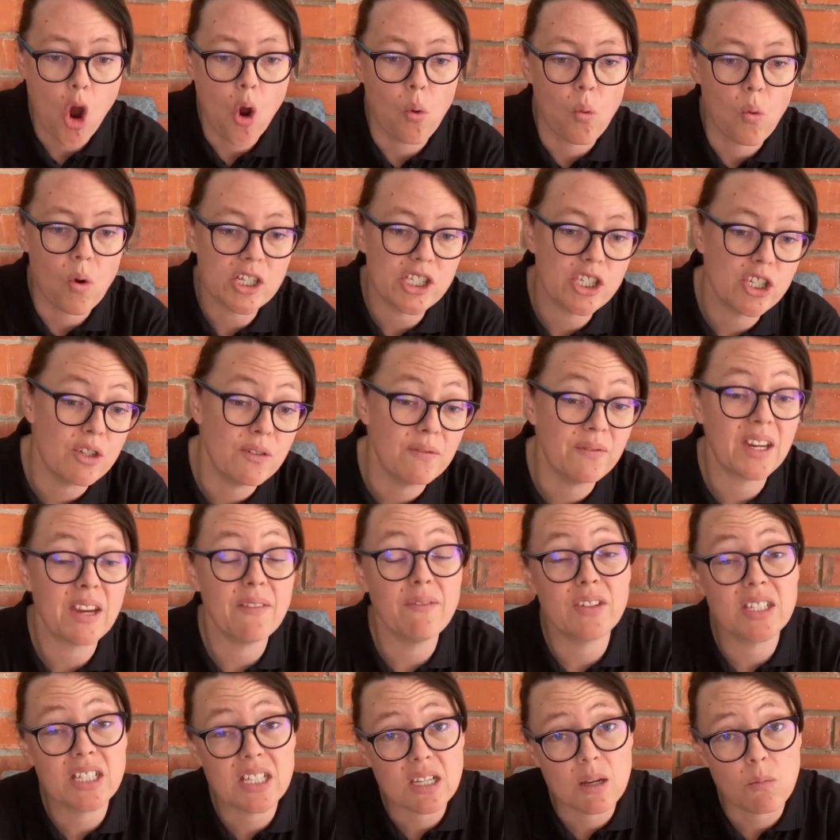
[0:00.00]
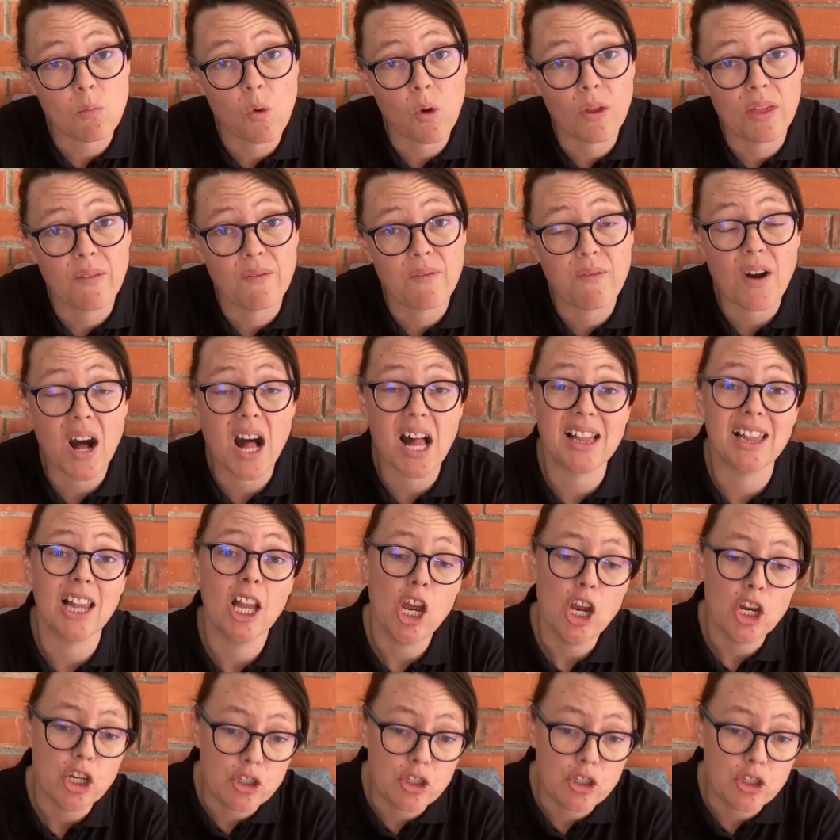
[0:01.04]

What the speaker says: once you've given someone the file,